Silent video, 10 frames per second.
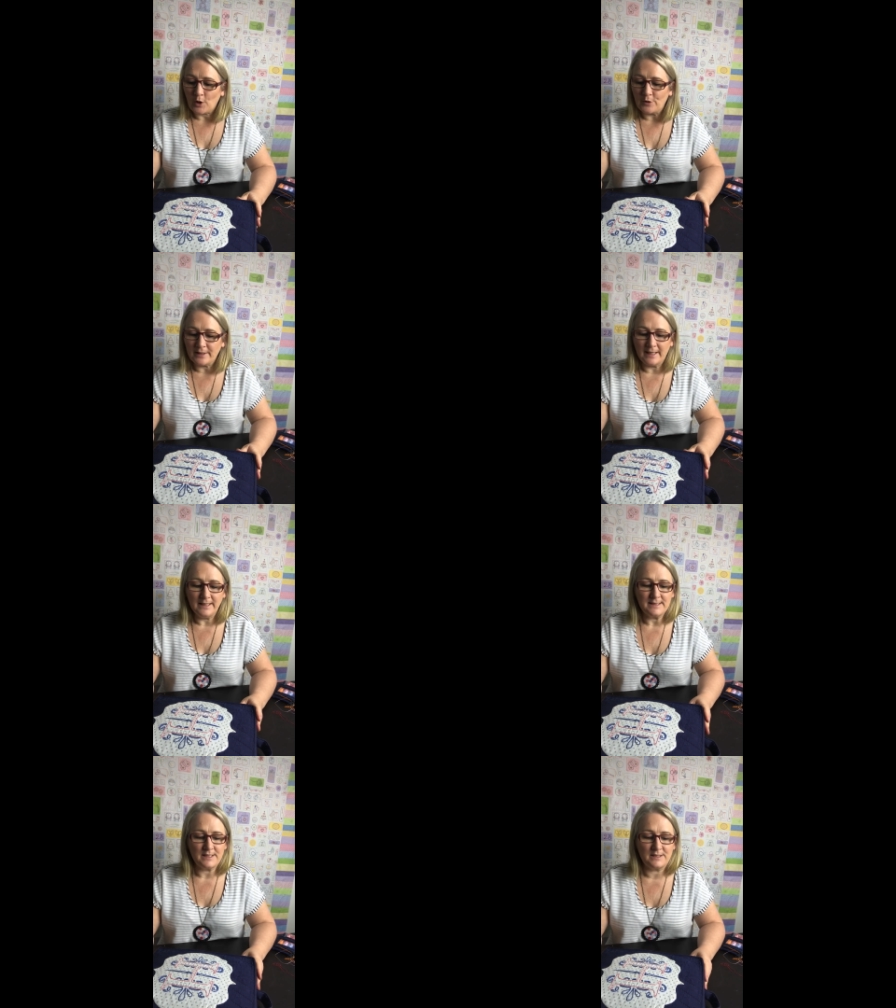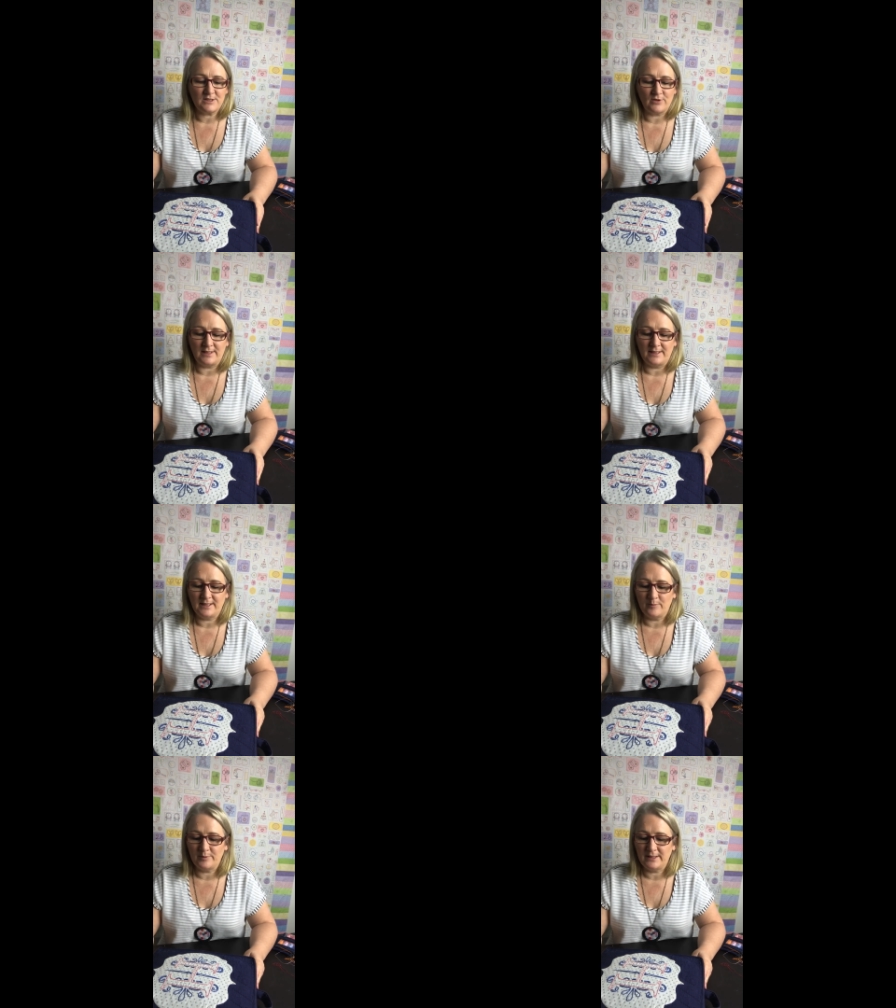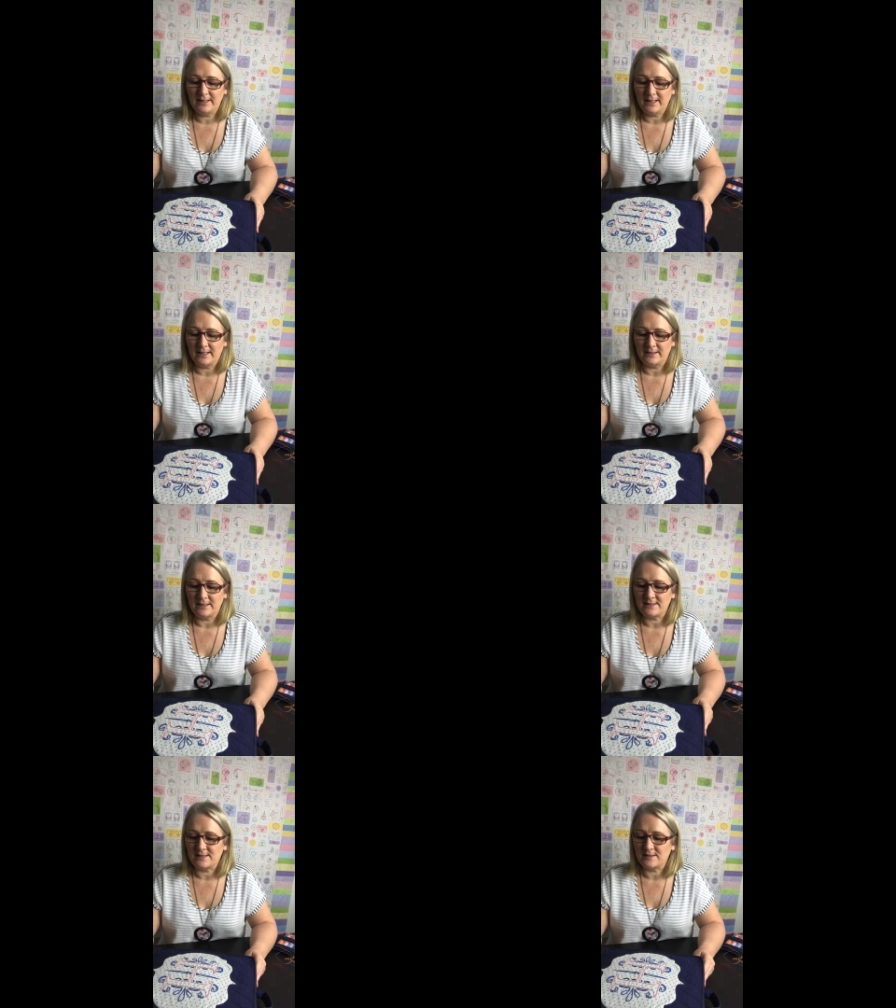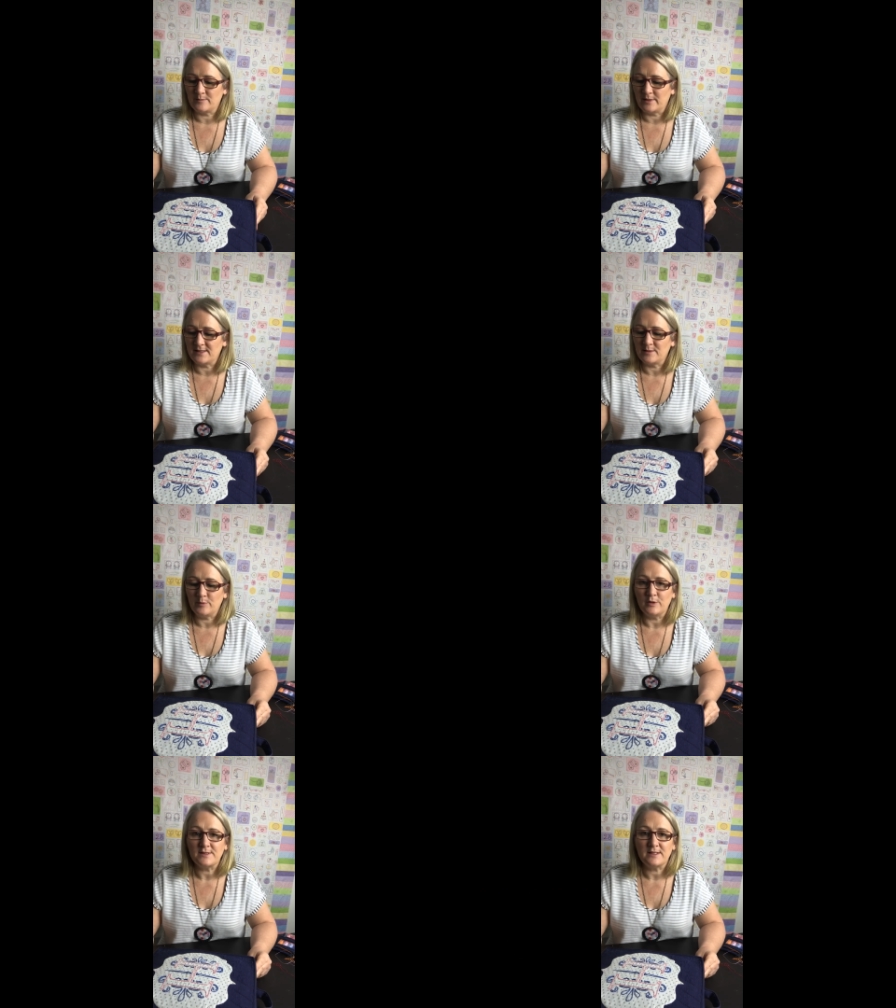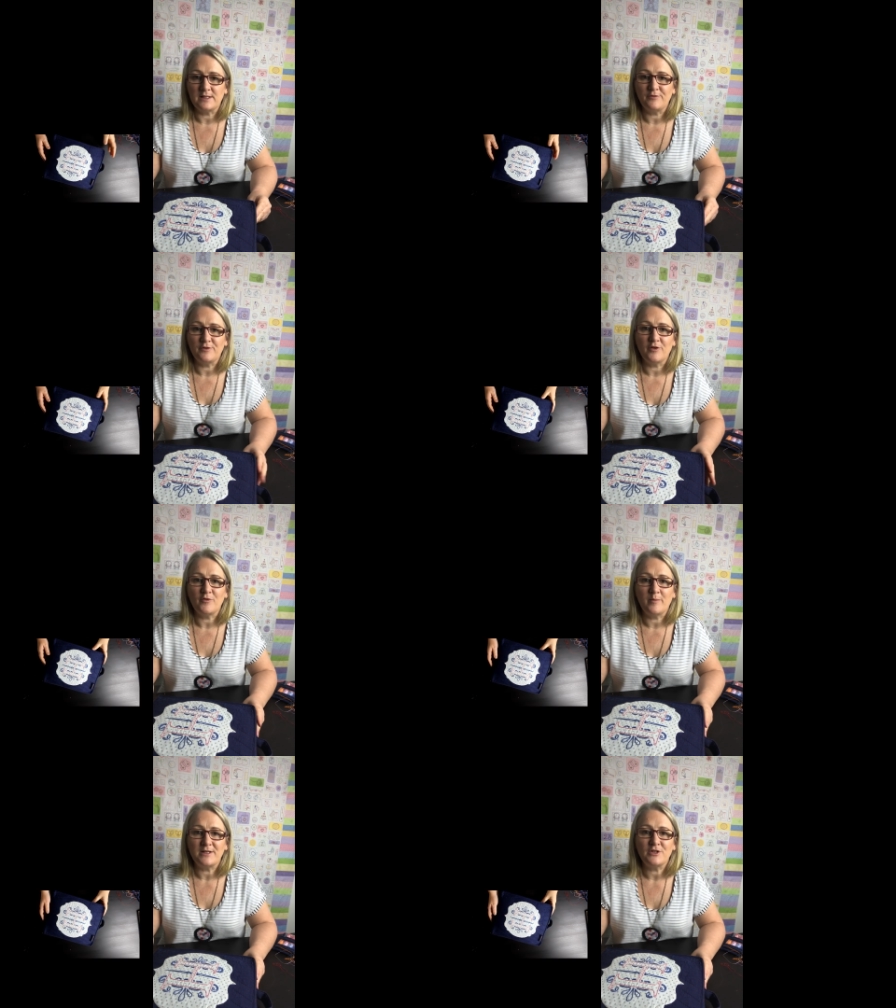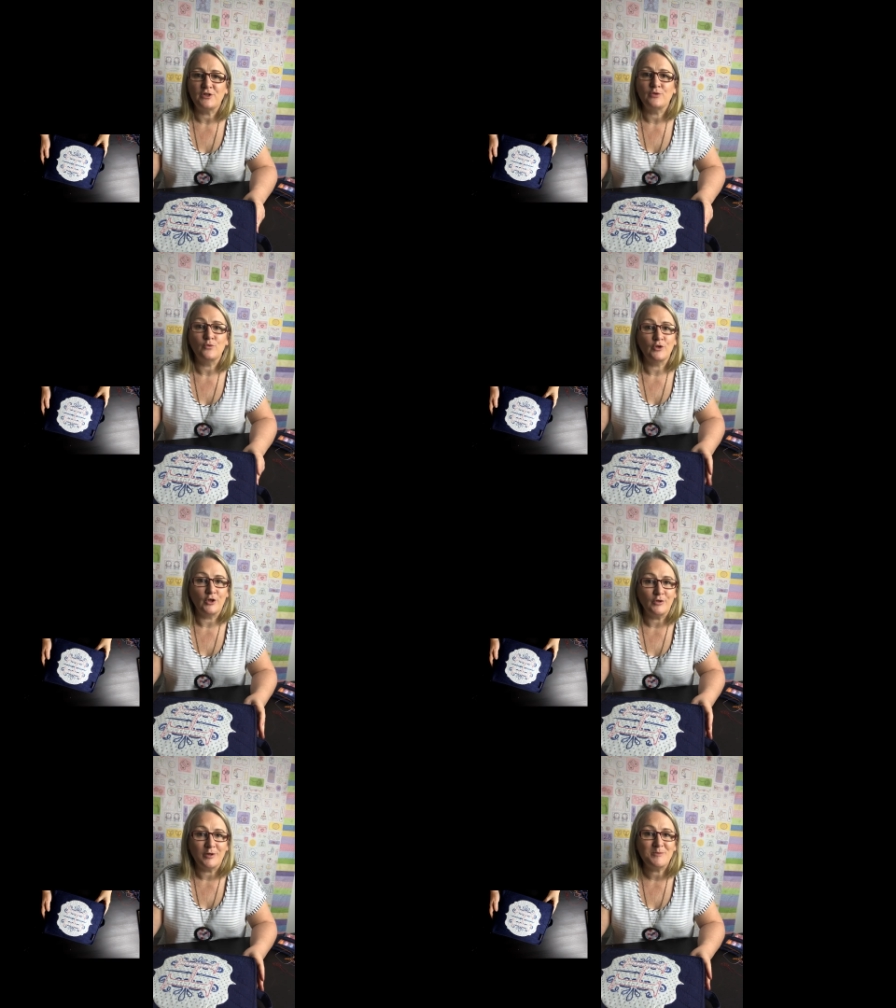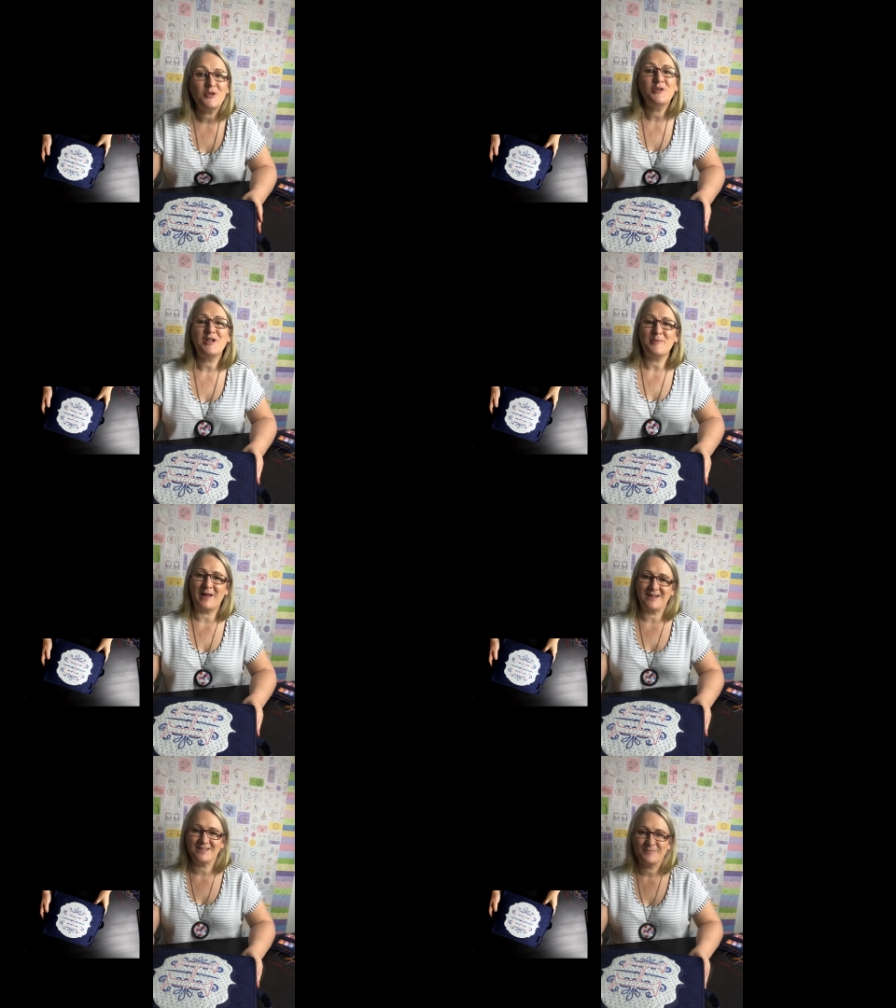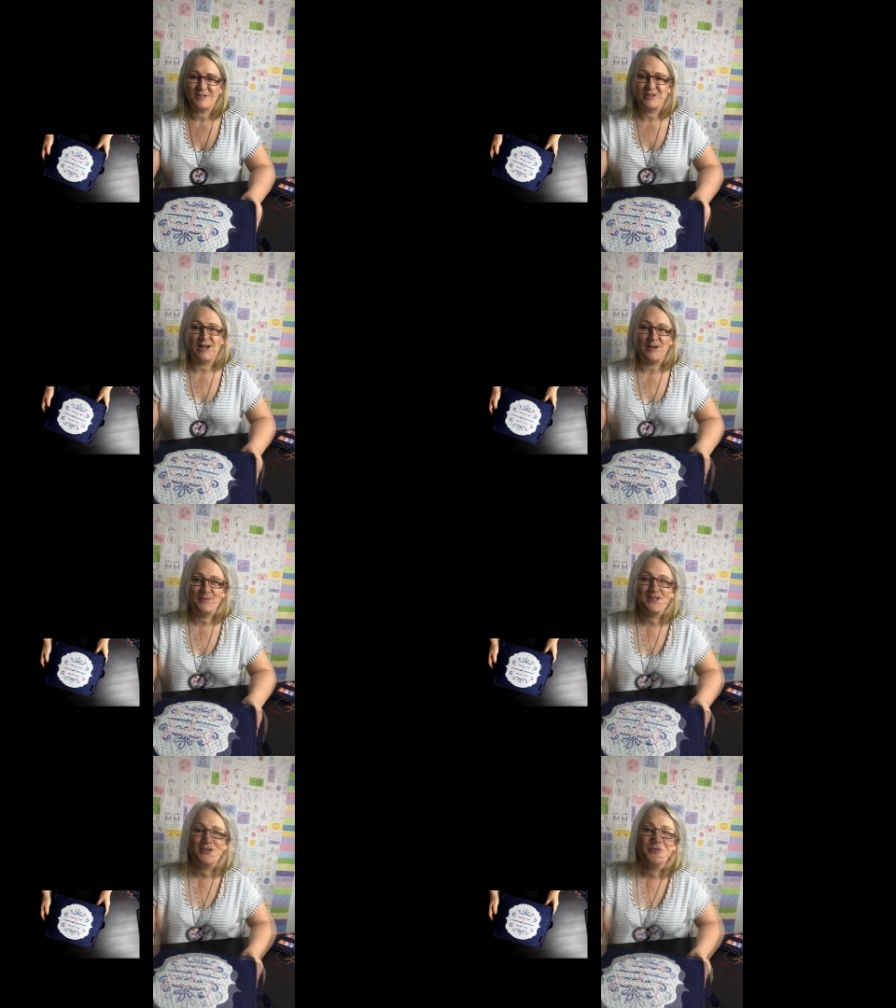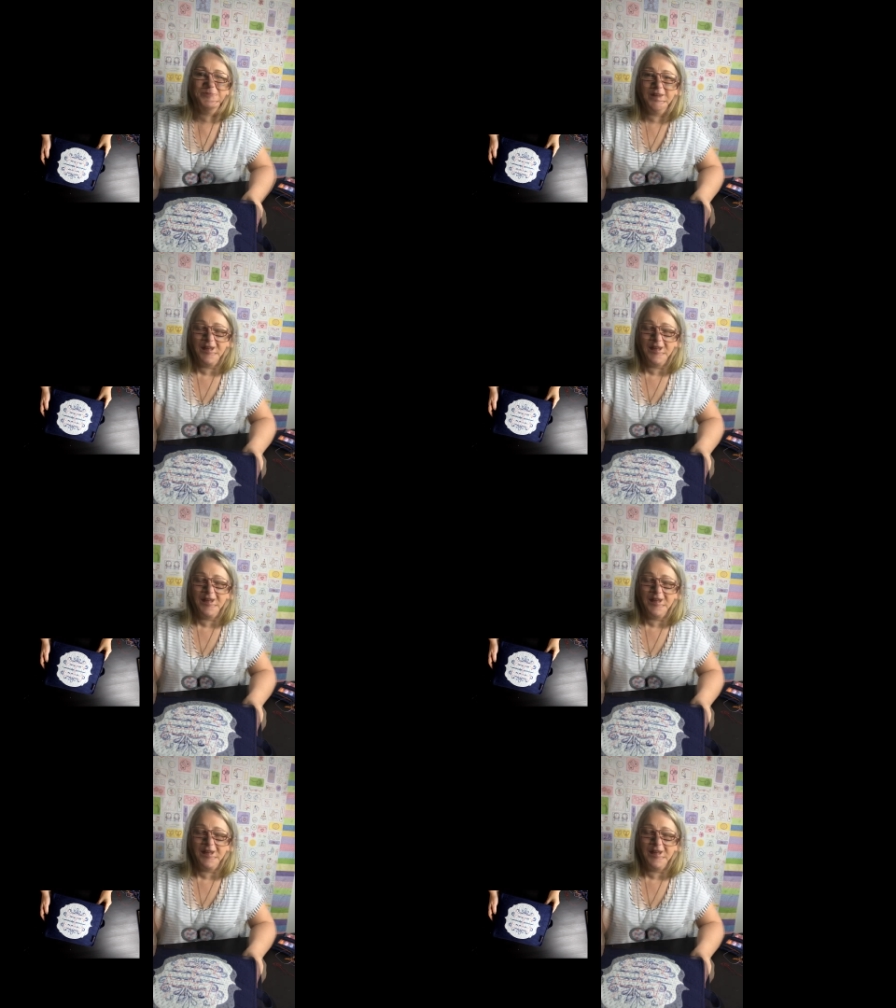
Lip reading: Okay, it's an Australian company, and Yazzii's an amazing person, and if you've ever met her, you will know who I'm talking about because you can't miss it.